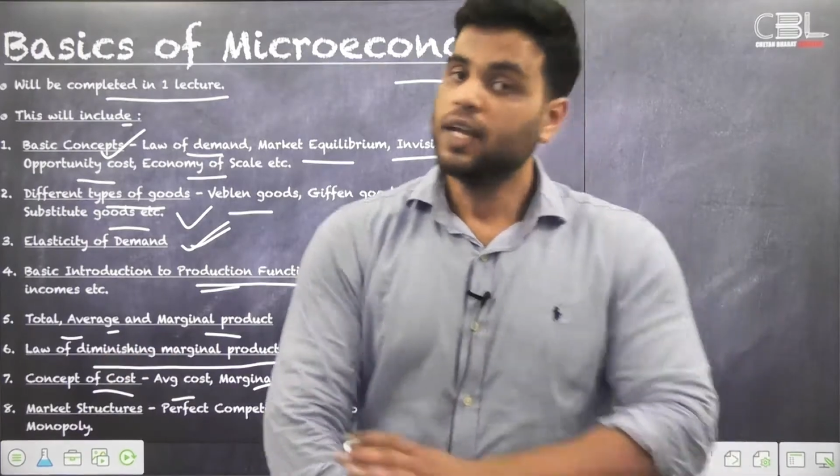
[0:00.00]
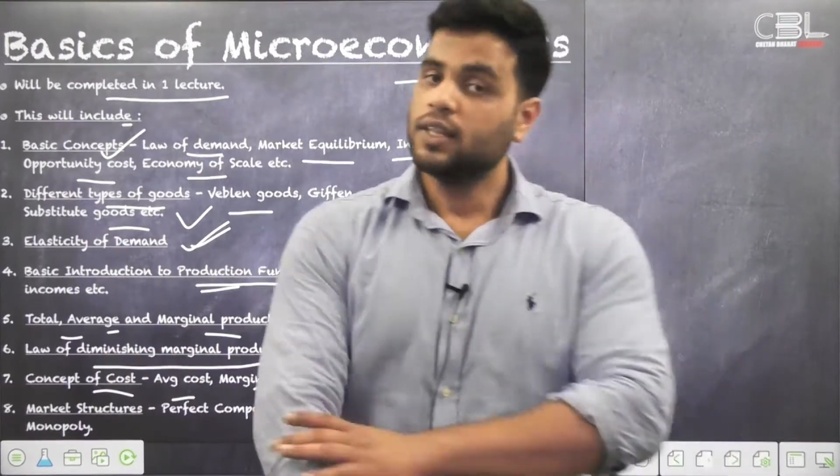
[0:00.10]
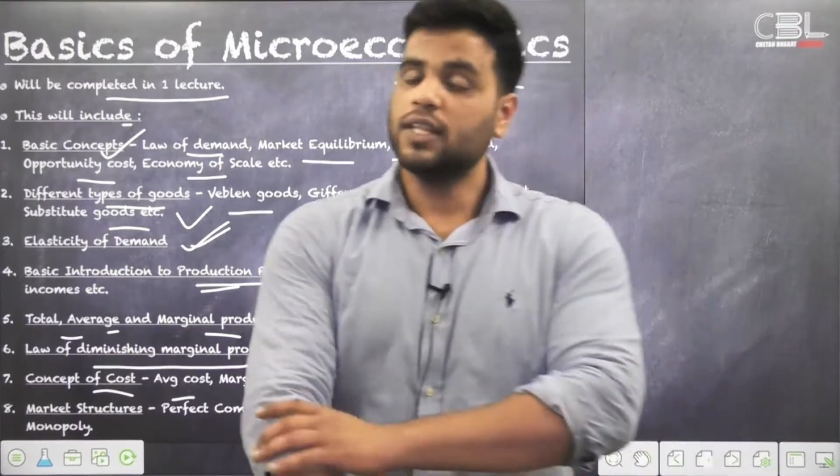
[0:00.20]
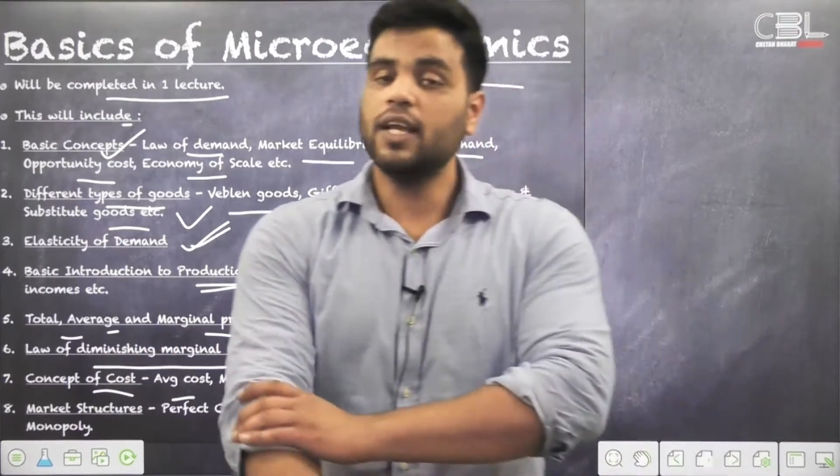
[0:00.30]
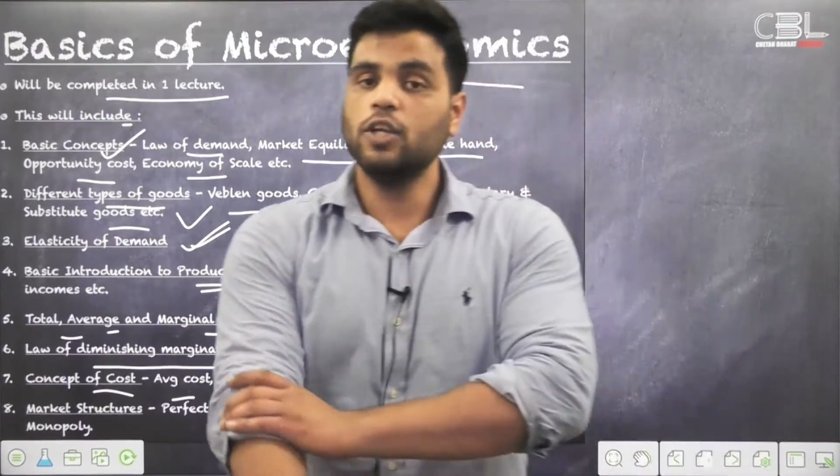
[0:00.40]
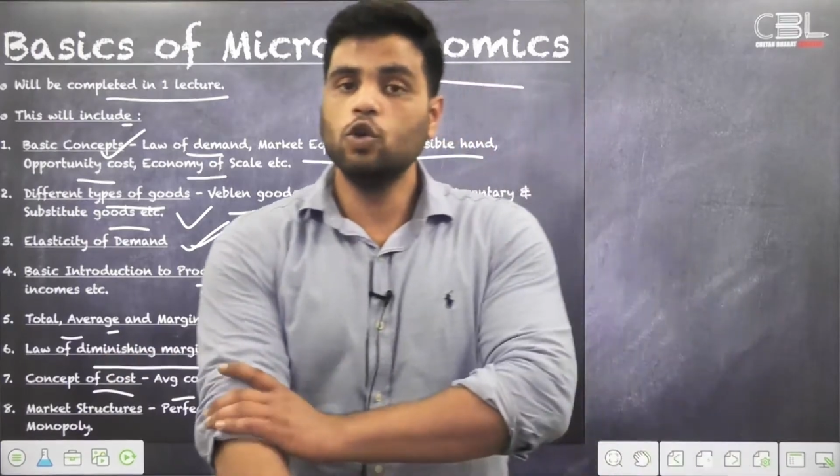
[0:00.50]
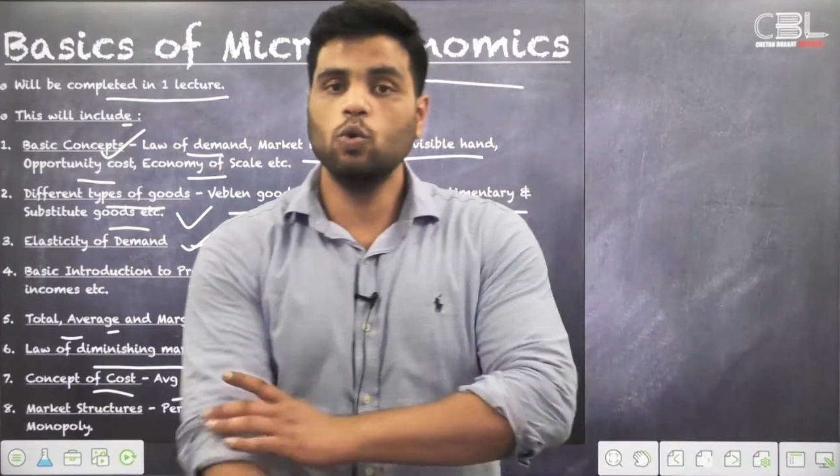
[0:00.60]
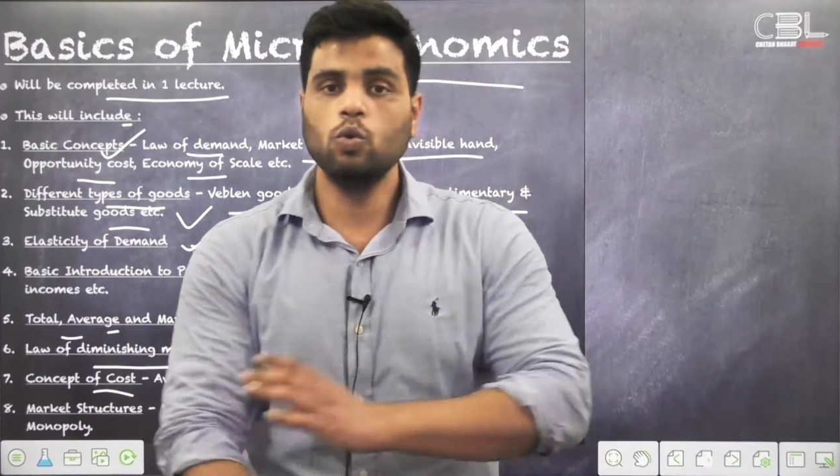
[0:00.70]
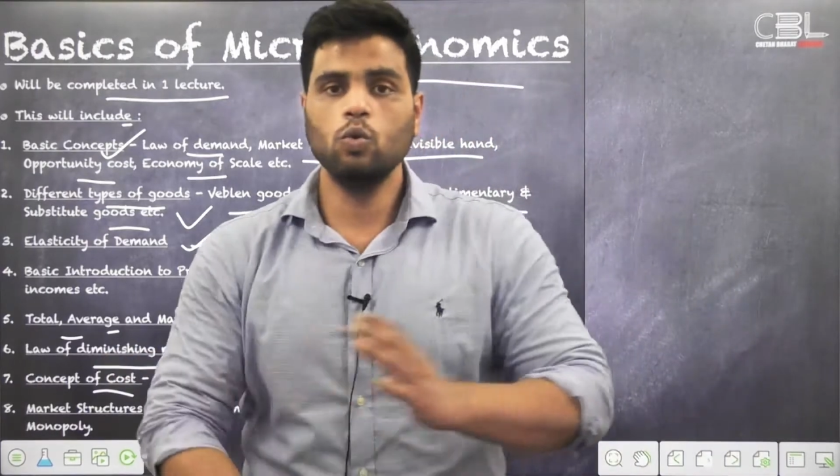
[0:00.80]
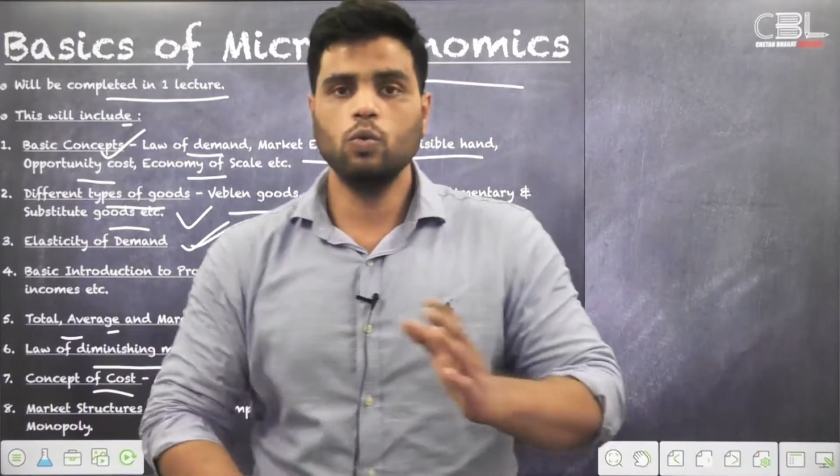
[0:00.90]

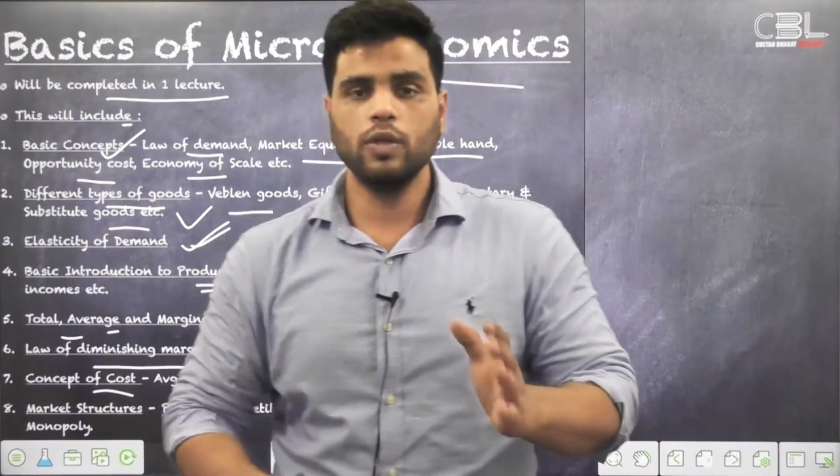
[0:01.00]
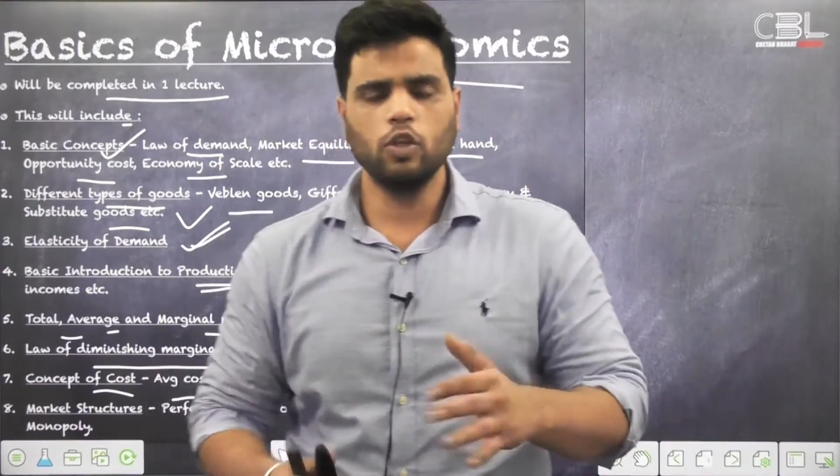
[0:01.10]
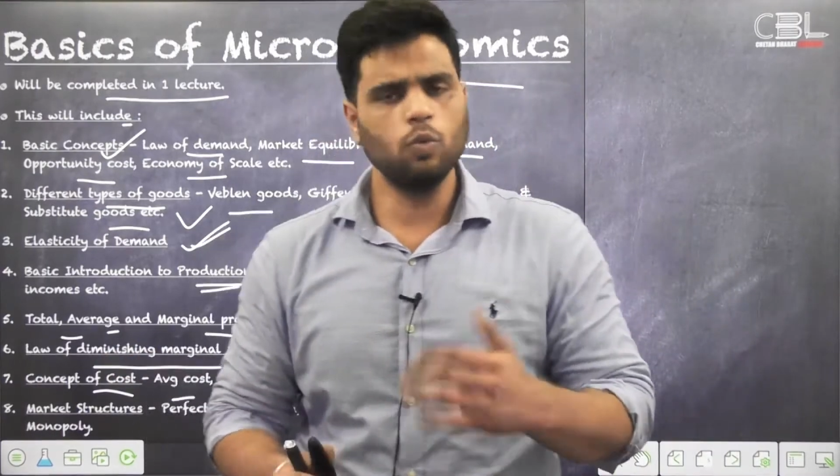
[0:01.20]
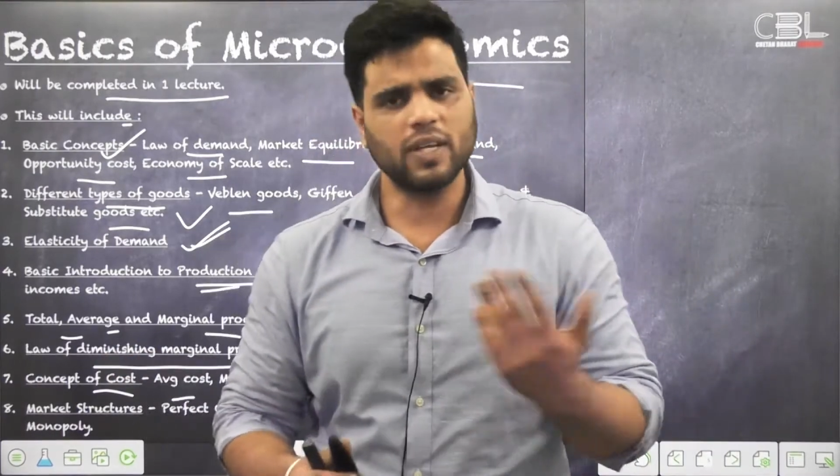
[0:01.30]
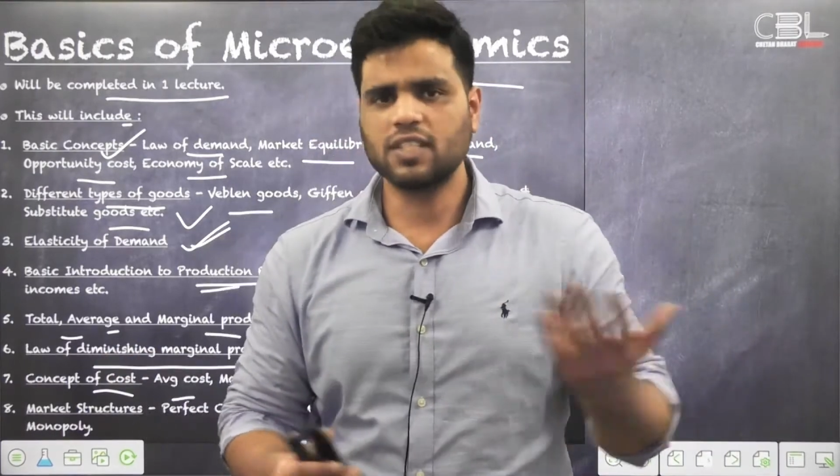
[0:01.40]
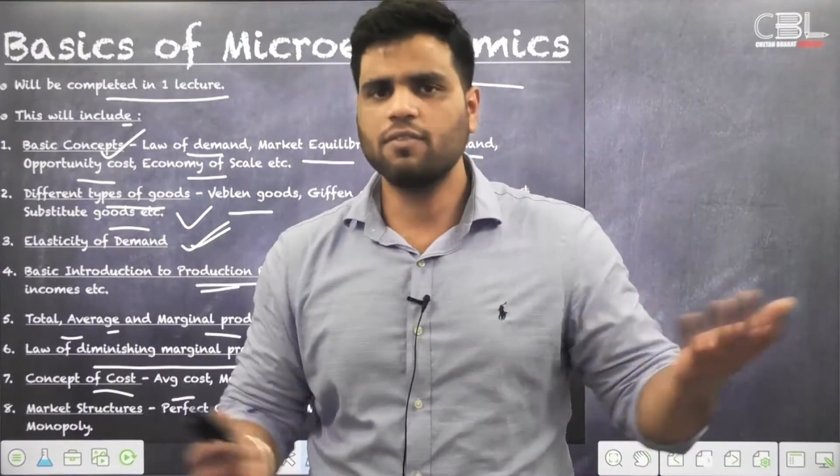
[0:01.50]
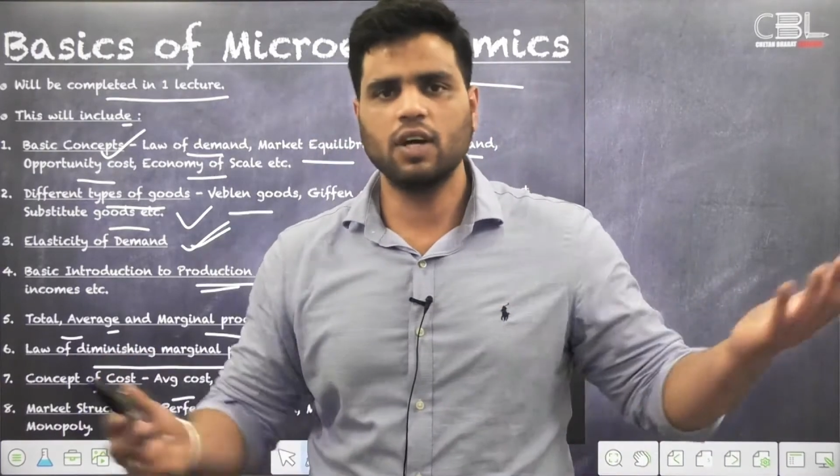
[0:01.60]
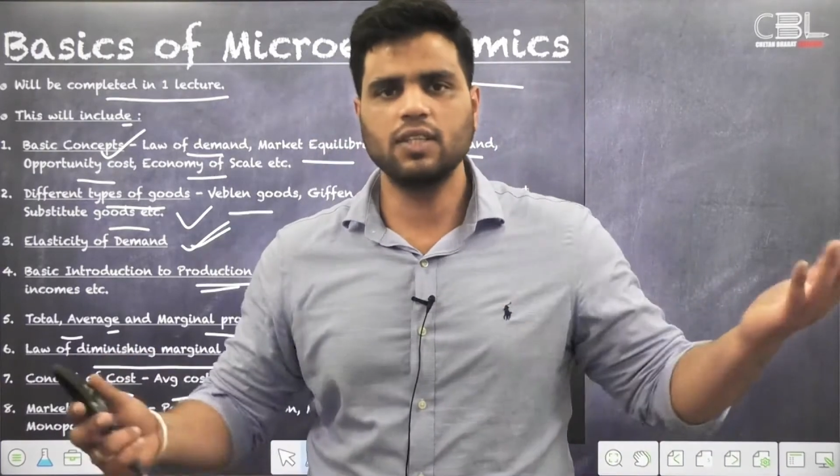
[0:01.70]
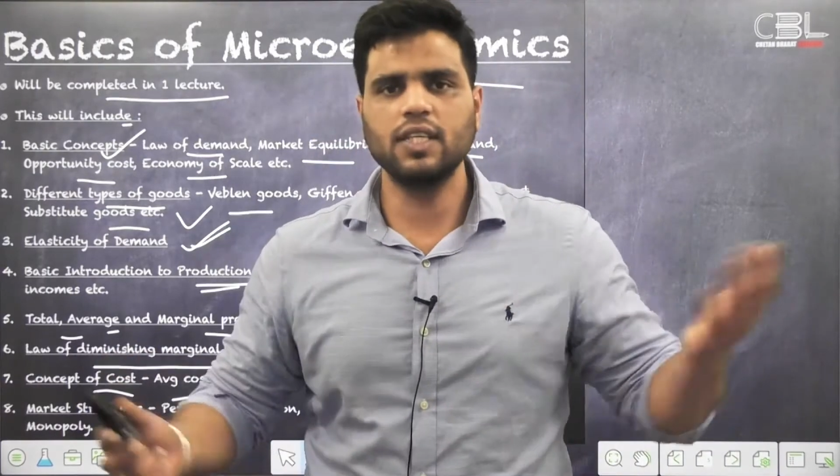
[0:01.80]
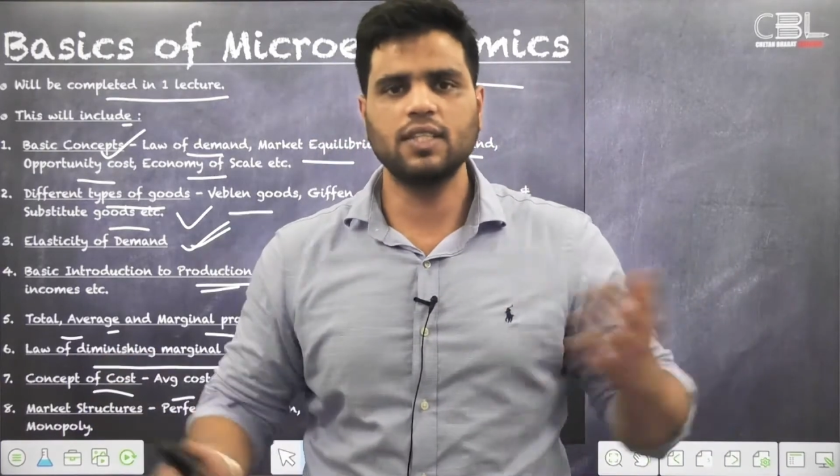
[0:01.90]
You must have
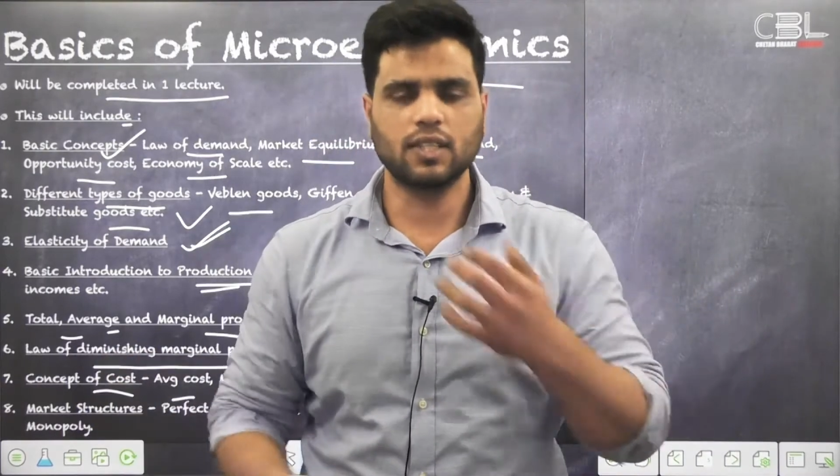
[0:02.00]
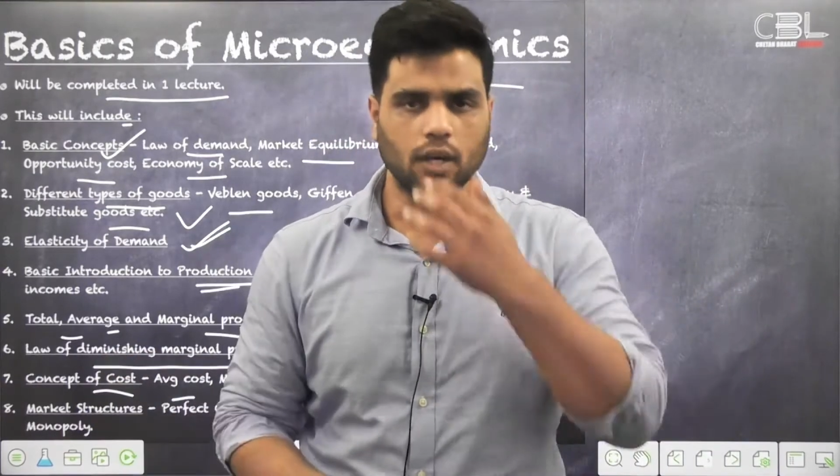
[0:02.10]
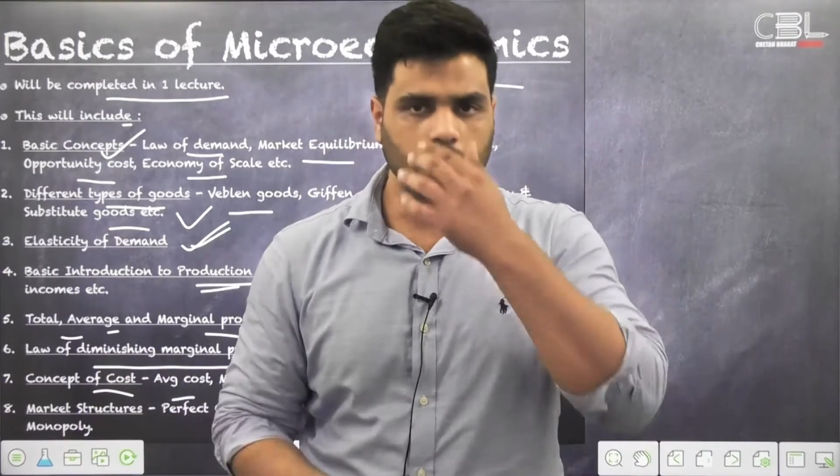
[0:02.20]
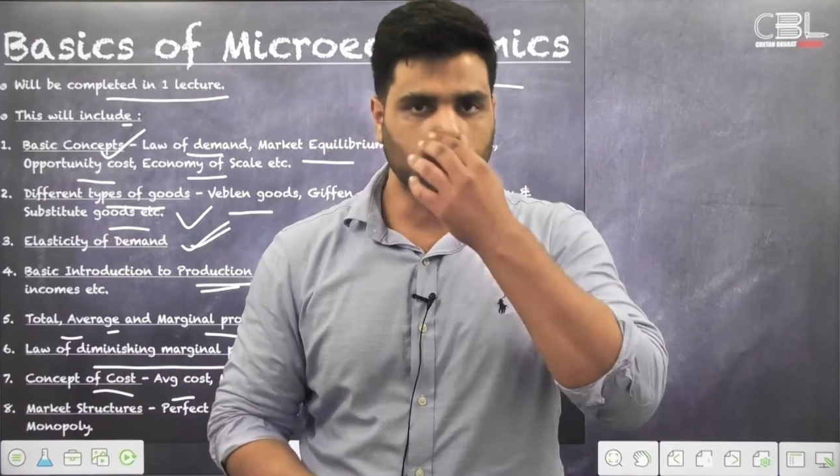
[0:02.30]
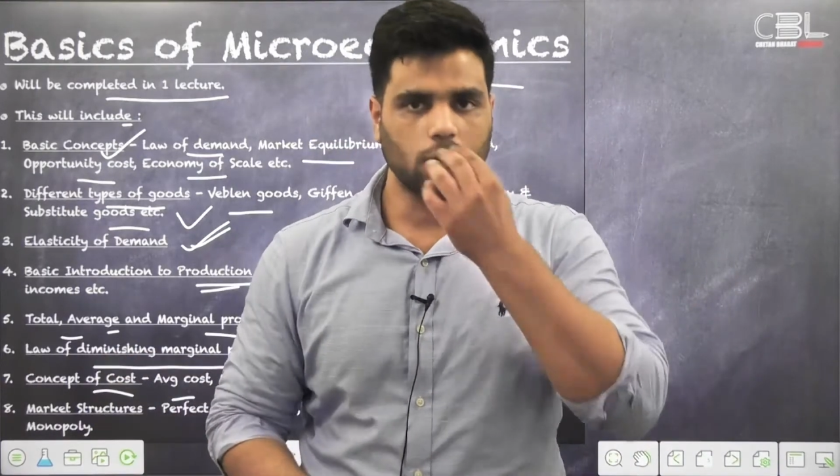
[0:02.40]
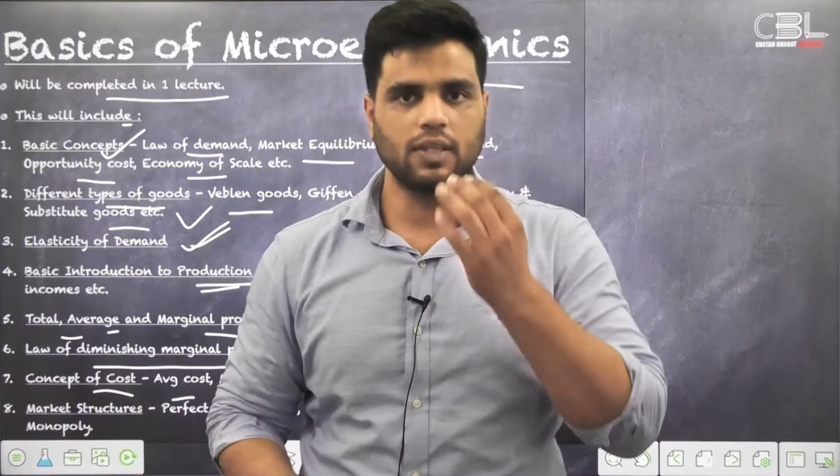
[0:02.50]
heard these terms